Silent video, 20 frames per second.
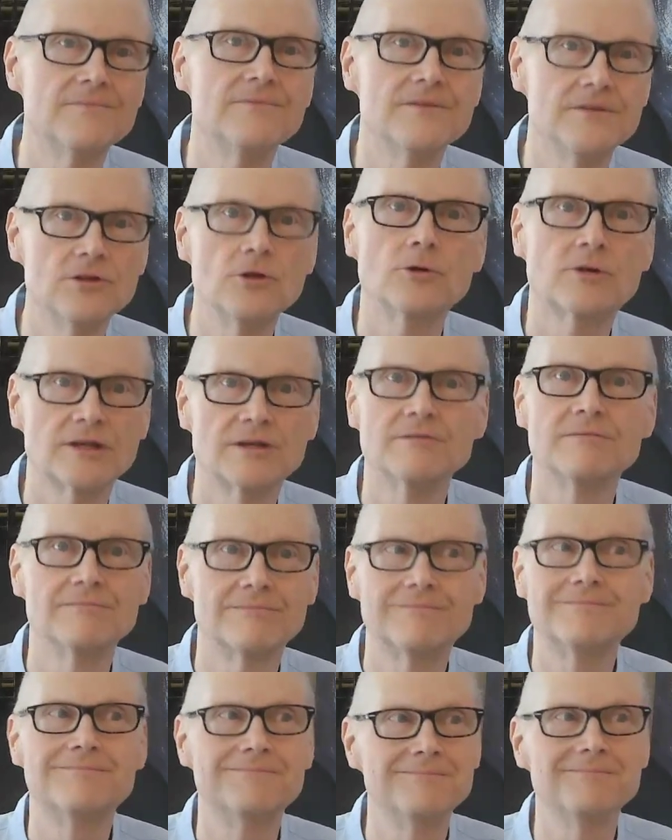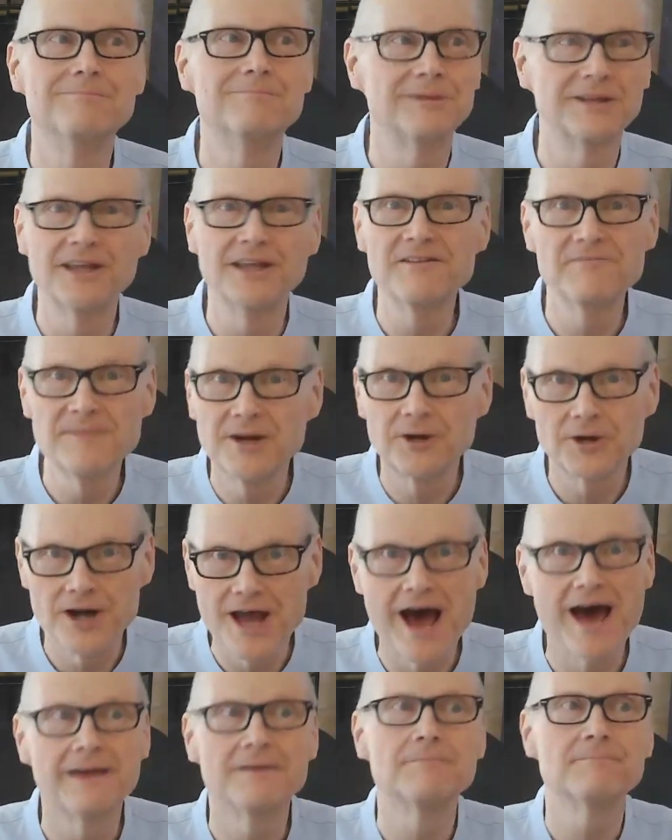you can, believe me or
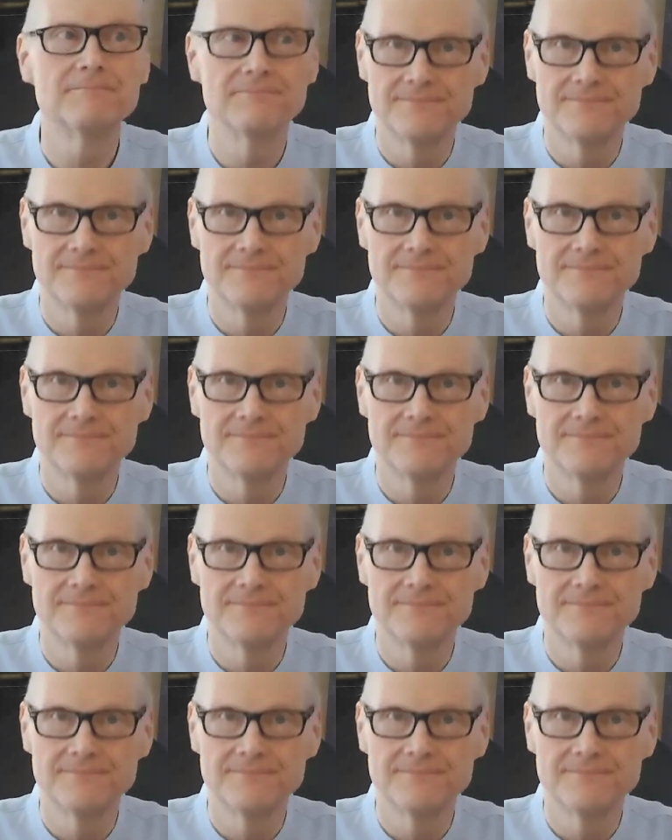not,